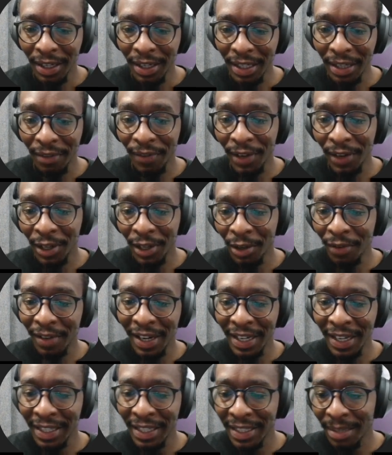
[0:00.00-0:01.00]
the feeling of
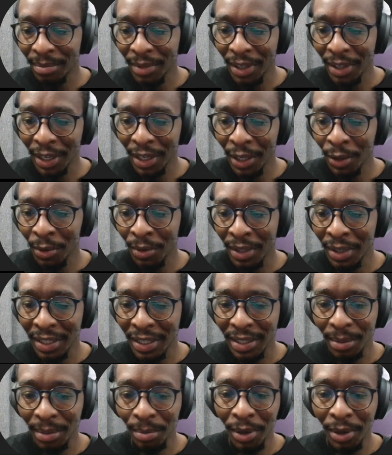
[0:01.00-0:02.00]
learning something new.
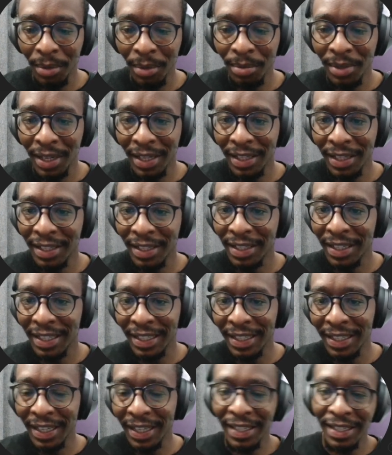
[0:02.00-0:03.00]
There's a prompt, and let's
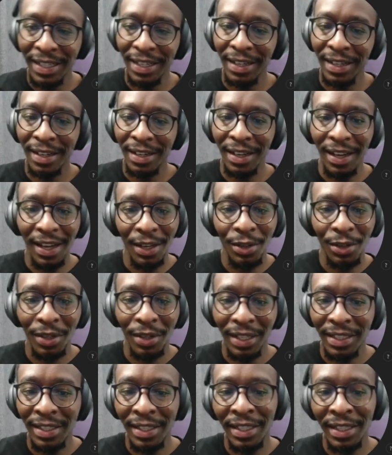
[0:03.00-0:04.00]
click enter, and you
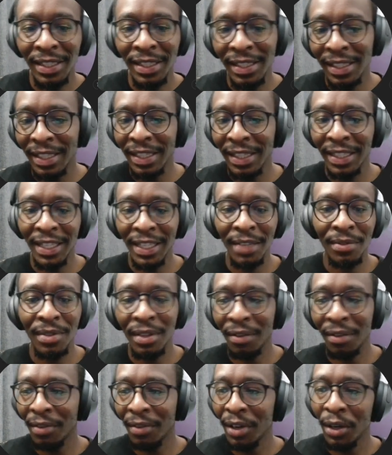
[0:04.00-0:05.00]
can see it still gives
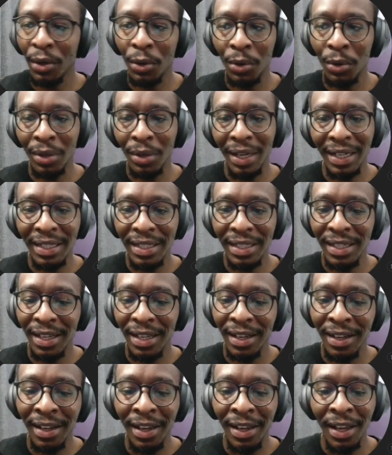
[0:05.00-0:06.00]
a very good
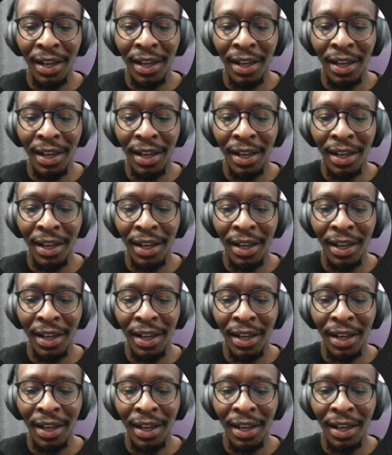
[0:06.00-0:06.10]
answer.